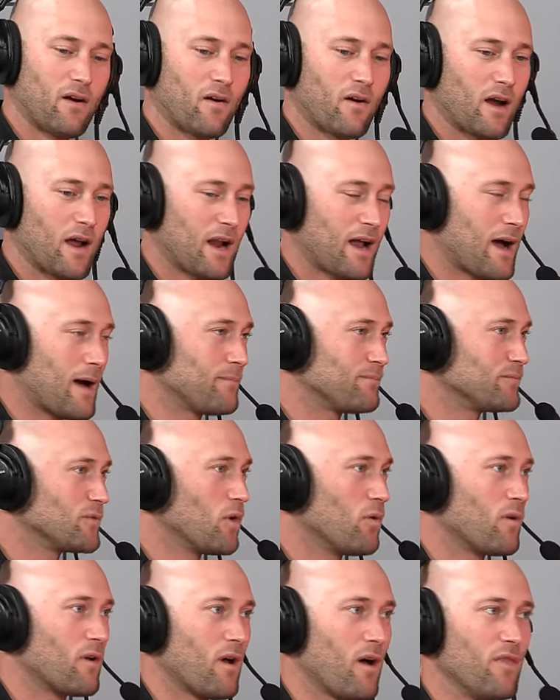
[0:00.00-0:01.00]
all right, I'm
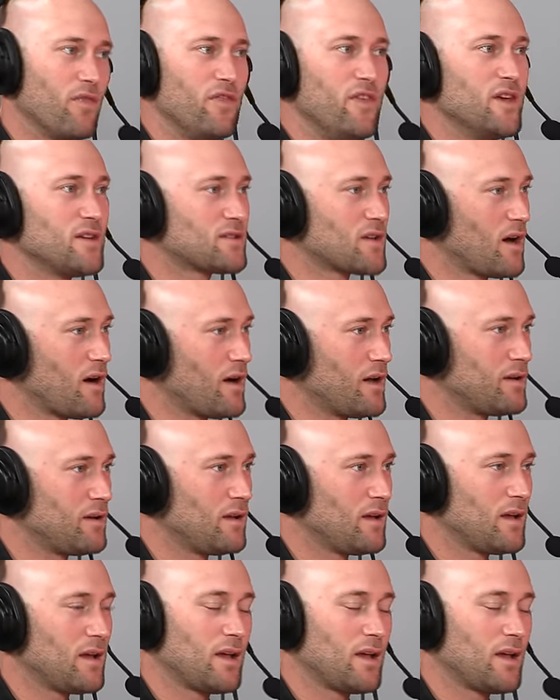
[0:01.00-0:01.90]
going on this hunt.